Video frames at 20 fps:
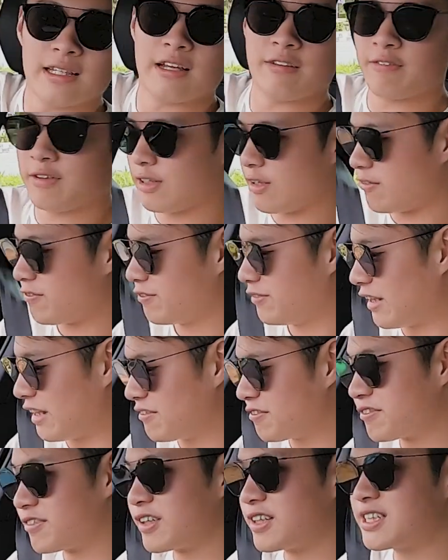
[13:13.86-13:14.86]
a level of
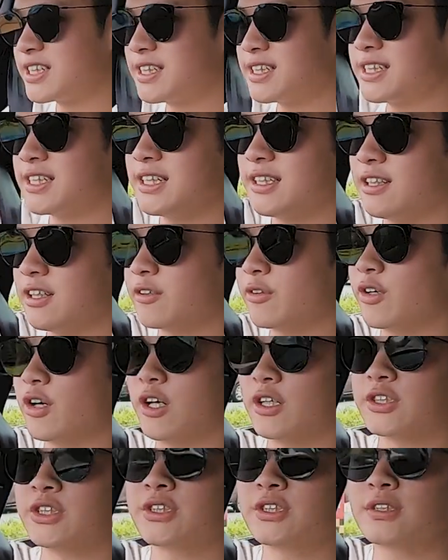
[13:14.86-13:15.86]
diversity in La
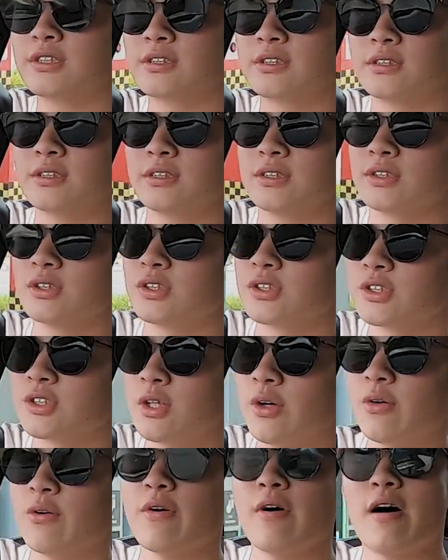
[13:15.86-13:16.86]
Roche.
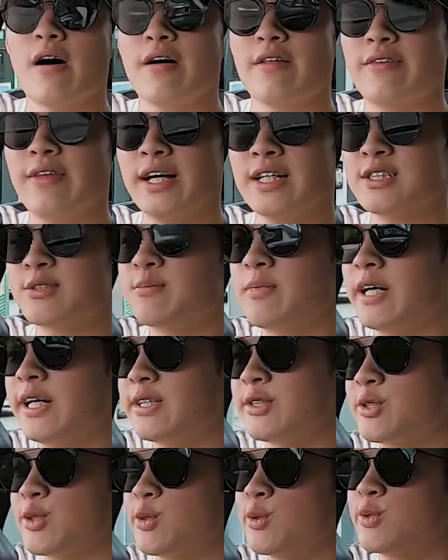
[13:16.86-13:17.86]
So that's
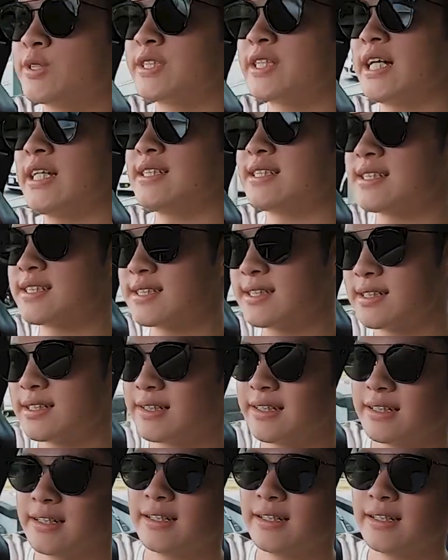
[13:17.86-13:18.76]
my 2 cents.